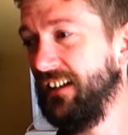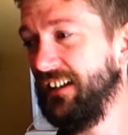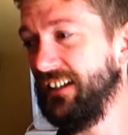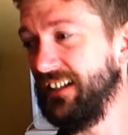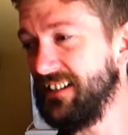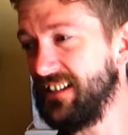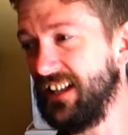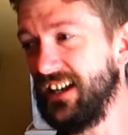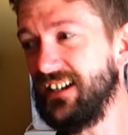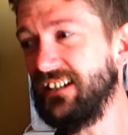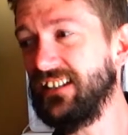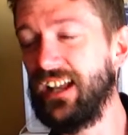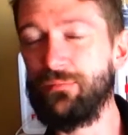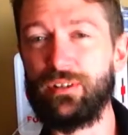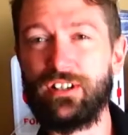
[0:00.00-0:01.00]
It's like a
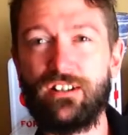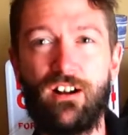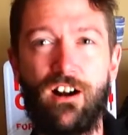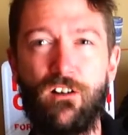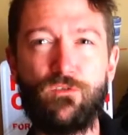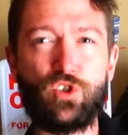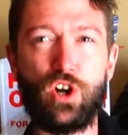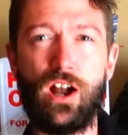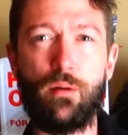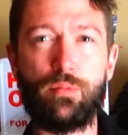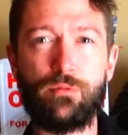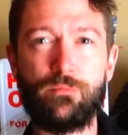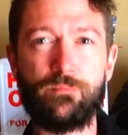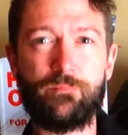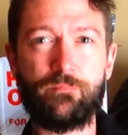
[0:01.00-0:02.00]
lemon cough drop.
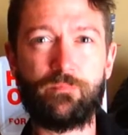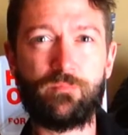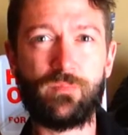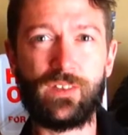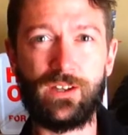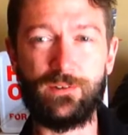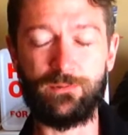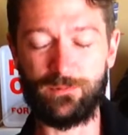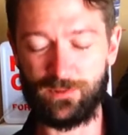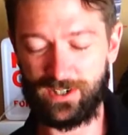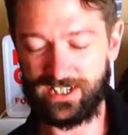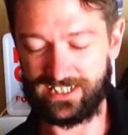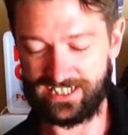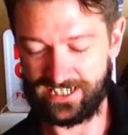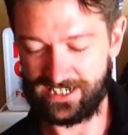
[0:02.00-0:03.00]
It
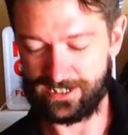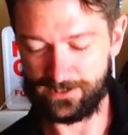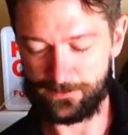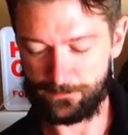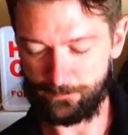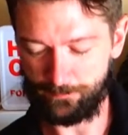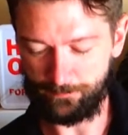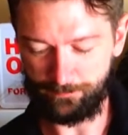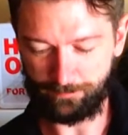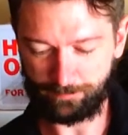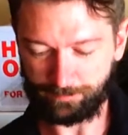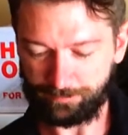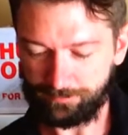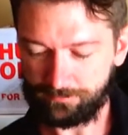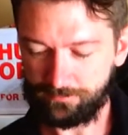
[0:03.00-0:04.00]
really is.
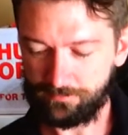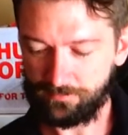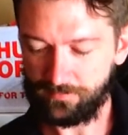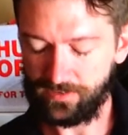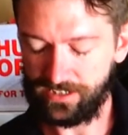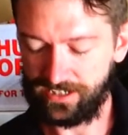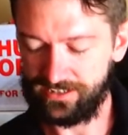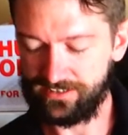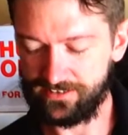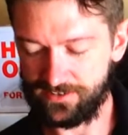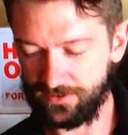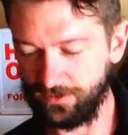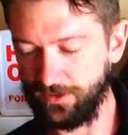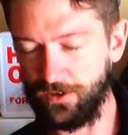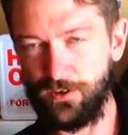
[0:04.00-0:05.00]
There's
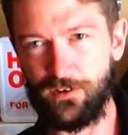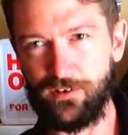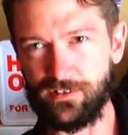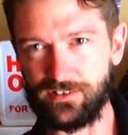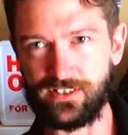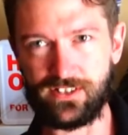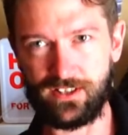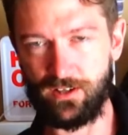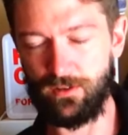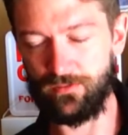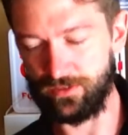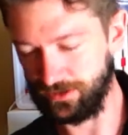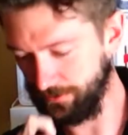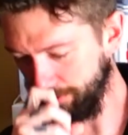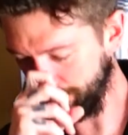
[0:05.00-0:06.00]
a long, slow
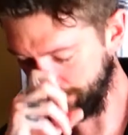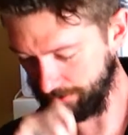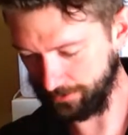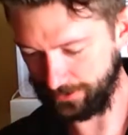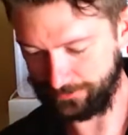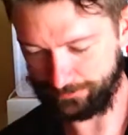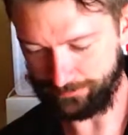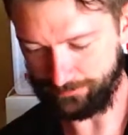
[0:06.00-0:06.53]
evolution to it.